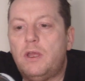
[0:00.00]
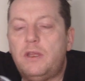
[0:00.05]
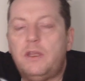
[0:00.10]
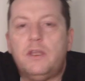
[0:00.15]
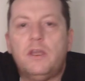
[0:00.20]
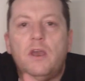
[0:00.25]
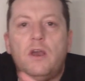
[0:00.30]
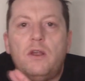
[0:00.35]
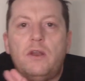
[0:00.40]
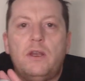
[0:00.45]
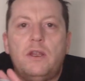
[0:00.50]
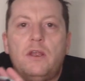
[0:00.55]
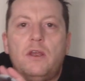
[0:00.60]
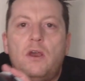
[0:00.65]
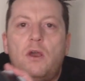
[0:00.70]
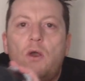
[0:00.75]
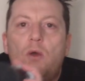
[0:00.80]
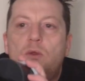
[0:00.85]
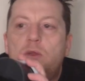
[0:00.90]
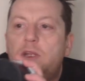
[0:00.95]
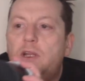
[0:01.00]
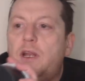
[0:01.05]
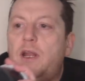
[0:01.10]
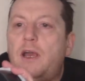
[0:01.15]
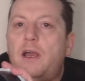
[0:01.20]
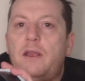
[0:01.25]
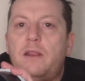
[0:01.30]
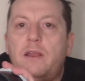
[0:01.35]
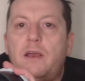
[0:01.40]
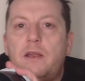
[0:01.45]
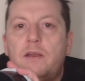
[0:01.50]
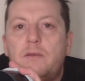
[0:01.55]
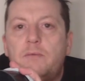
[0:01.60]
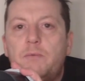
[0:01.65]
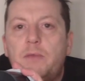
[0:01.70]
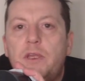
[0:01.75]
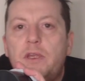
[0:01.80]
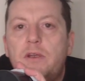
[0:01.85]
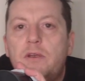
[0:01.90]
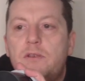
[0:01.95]
You can't hold it like that
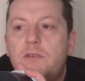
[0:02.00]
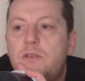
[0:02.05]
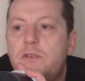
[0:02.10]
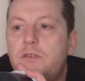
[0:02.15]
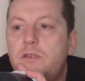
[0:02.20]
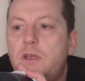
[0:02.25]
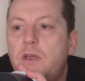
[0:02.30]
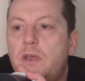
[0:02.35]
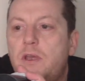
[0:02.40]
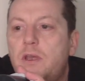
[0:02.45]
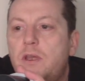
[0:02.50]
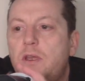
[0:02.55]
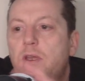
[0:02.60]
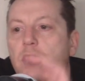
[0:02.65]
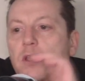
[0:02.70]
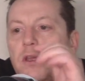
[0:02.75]
because uh,